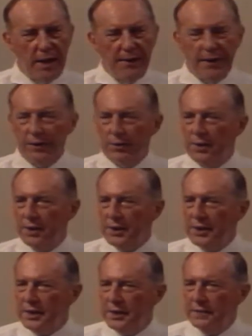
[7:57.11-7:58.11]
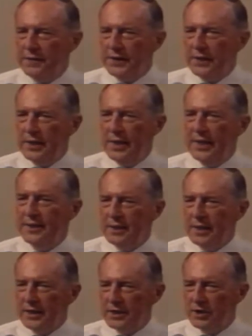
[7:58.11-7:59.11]
They do not need to feel
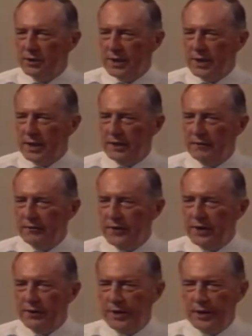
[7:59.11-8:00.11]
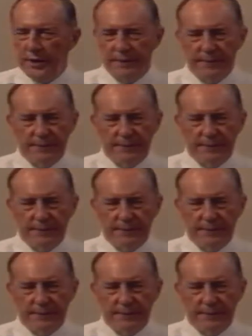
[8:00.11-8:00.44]
intellectually inferior.